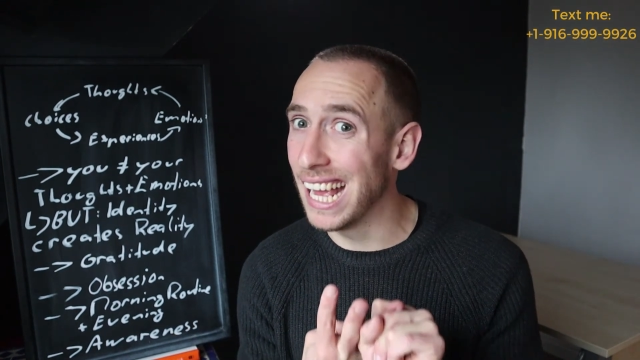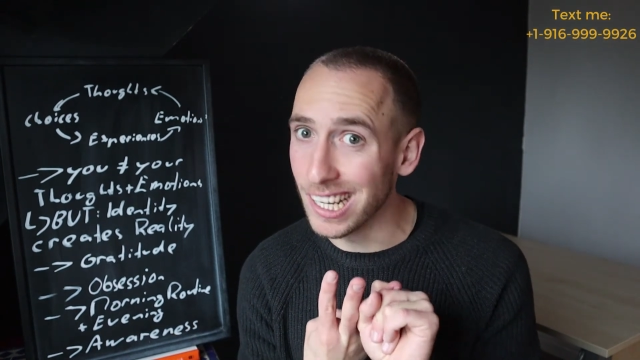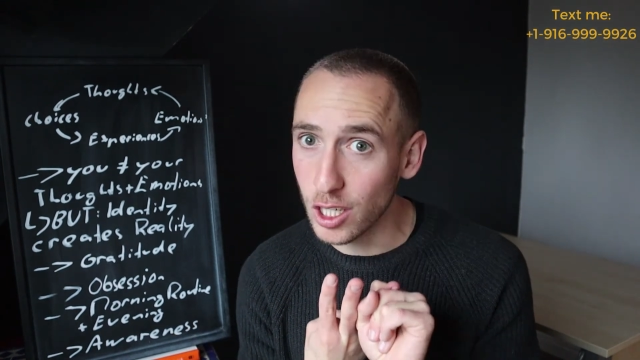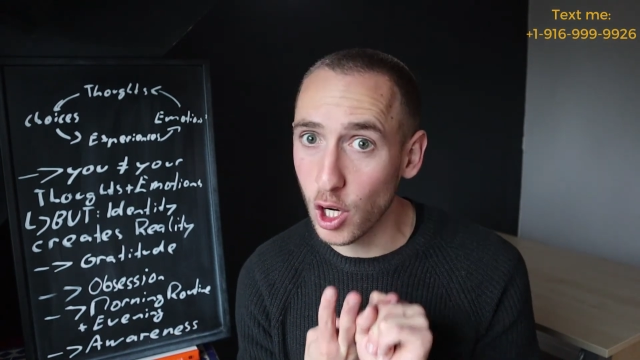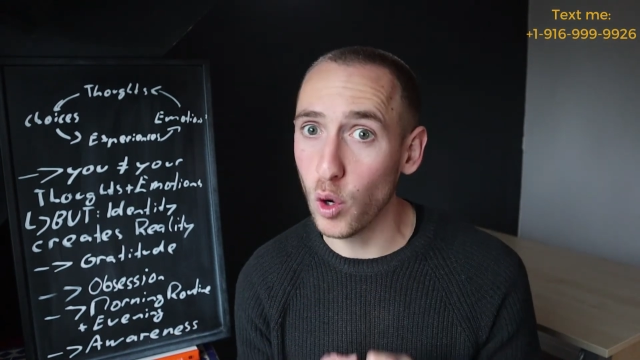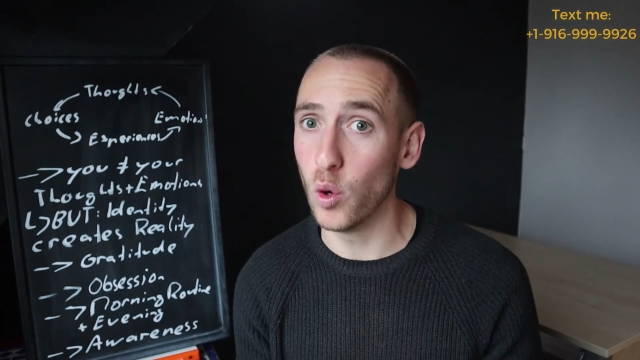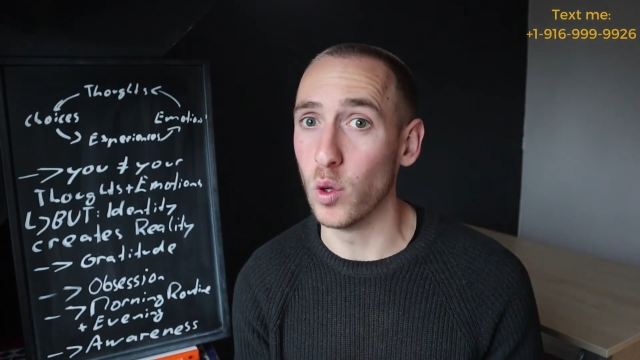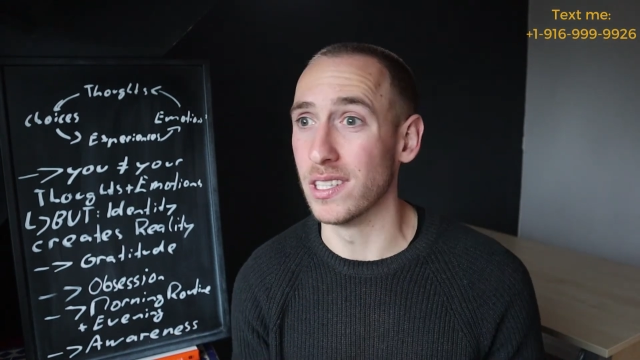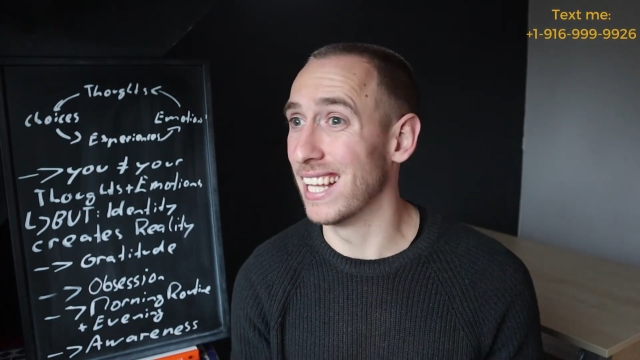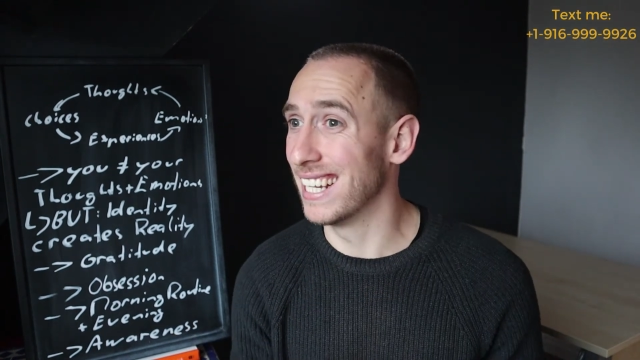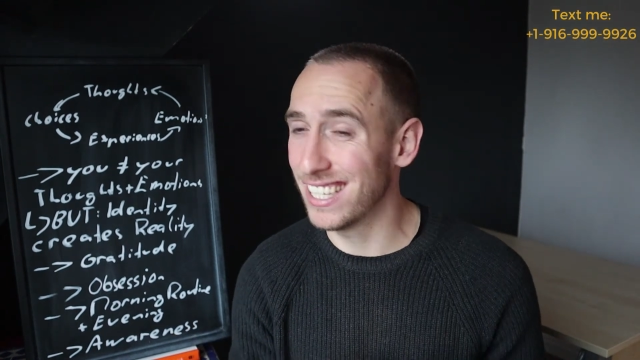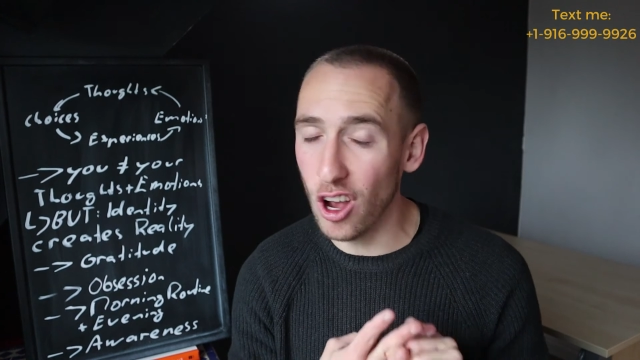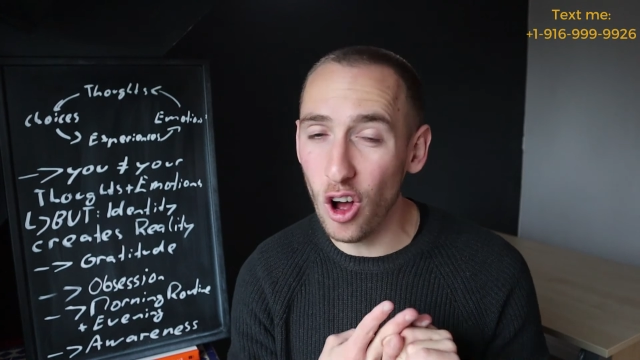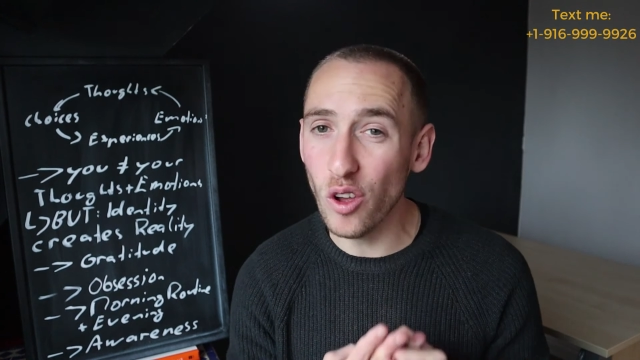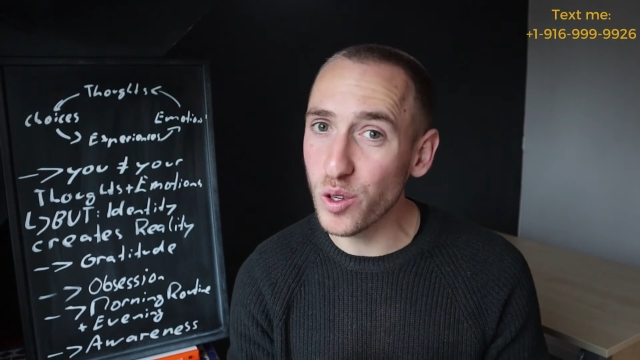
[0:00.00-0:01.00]
and cold.
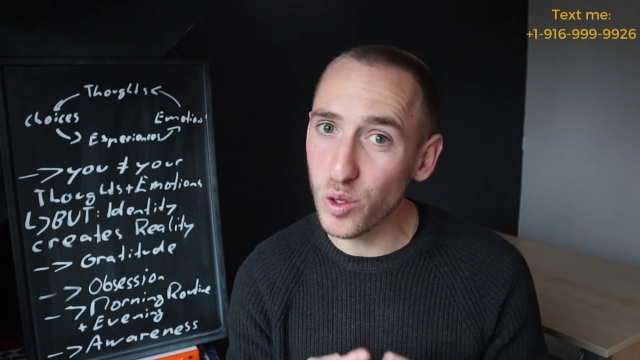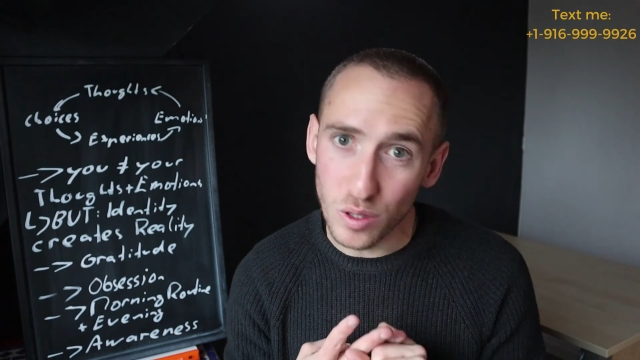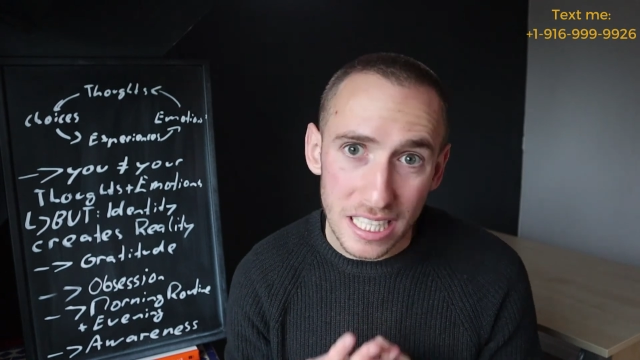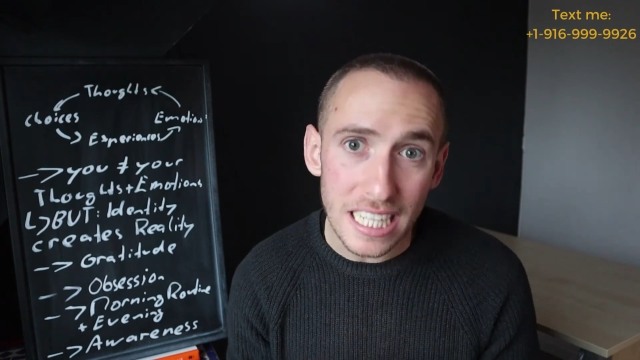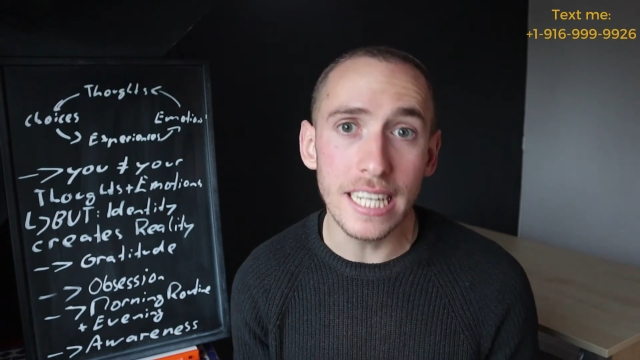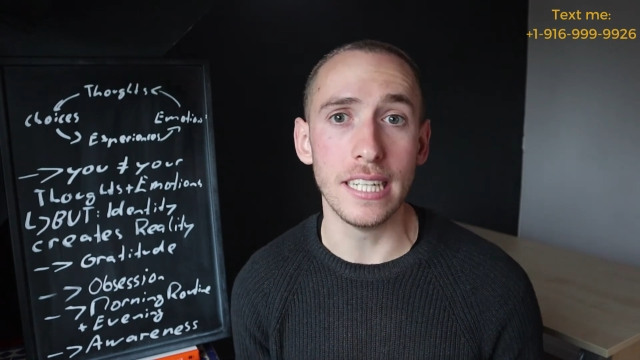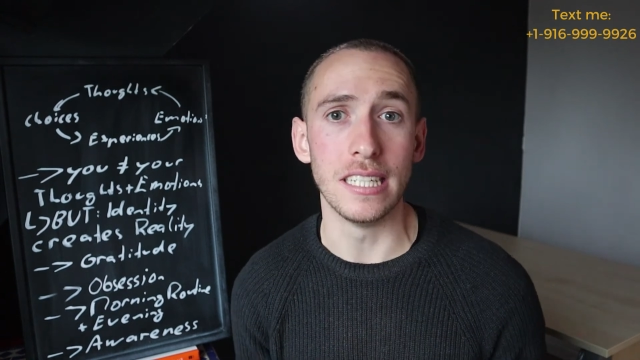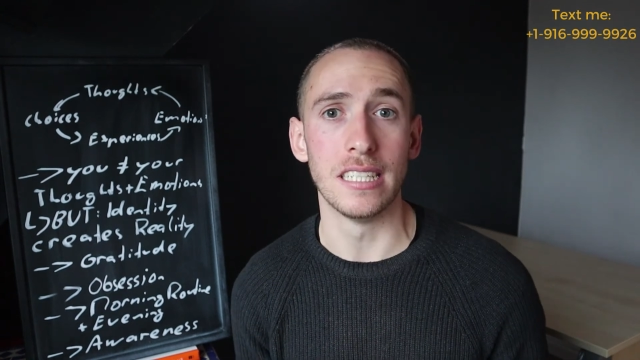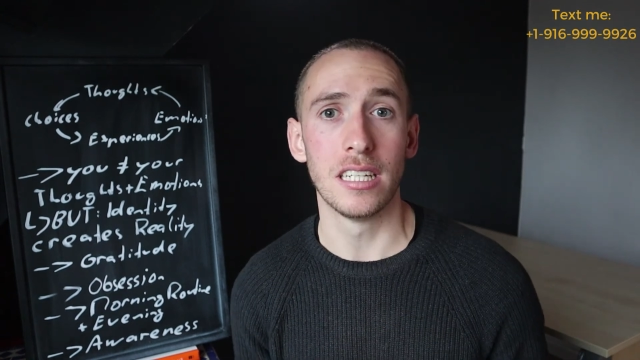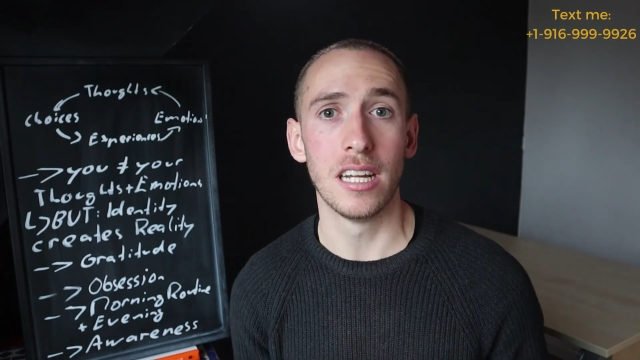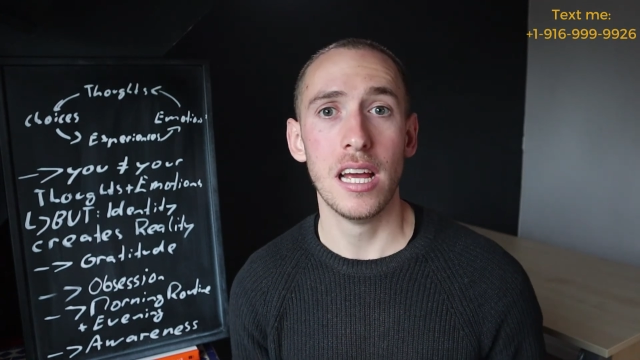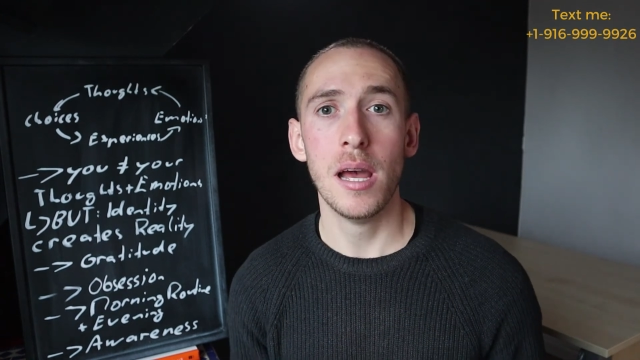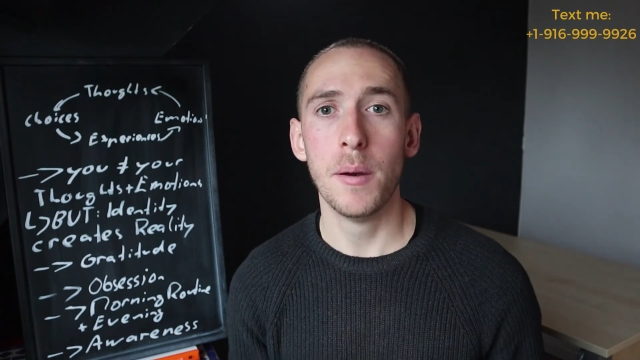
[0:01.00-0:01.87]
That's all you need.